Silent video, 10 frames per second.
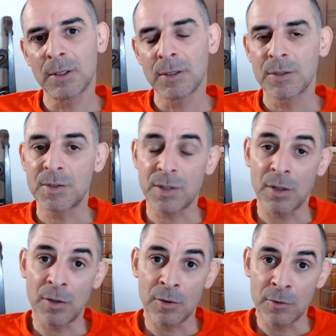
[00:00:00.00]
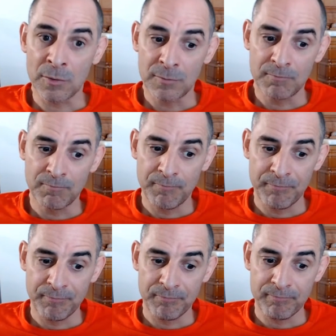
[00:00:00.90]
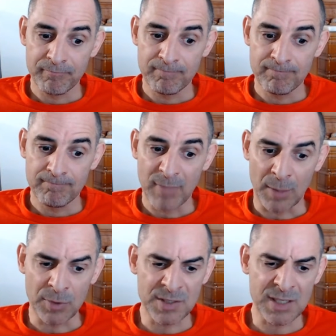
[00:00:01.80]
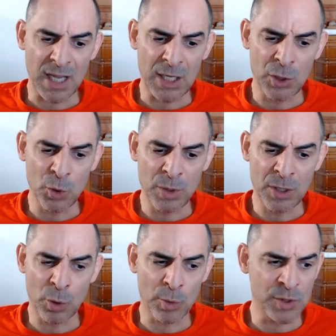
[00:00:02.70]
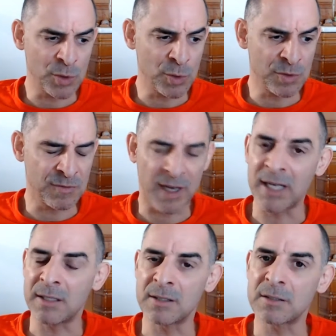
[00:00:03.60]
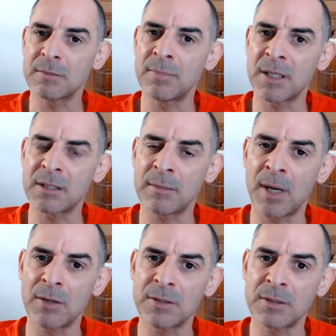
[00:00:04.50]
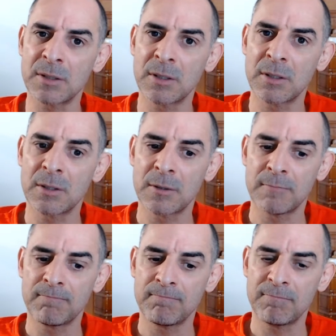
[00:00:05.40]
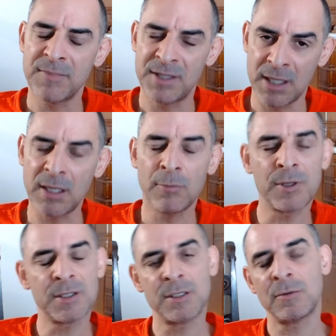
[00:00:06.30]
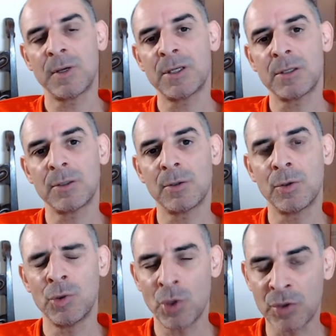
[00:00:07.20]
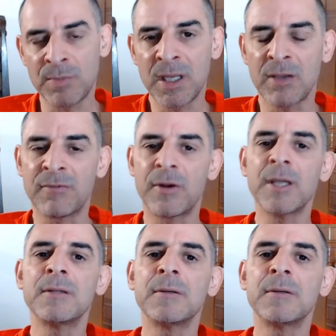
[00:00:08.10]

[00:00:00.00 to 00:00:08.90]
So I'm not saying you need always to use violence, but it's about dealing with the situation, not being afraid.